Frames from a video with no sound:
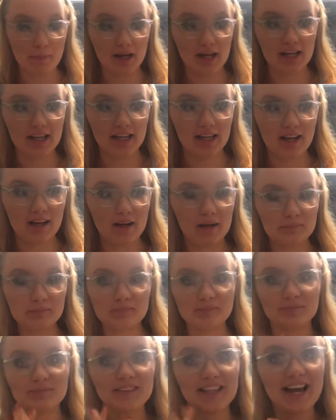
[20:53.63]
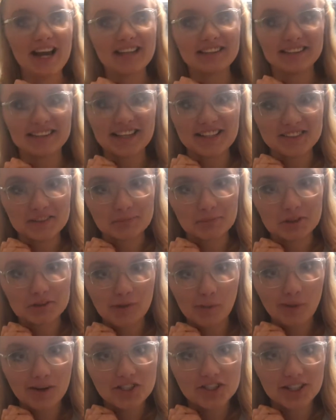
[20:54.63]
But yeah, thanks so
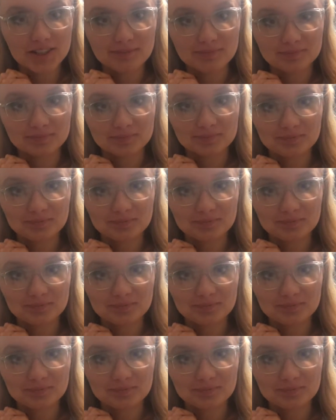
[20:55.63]
much for watching.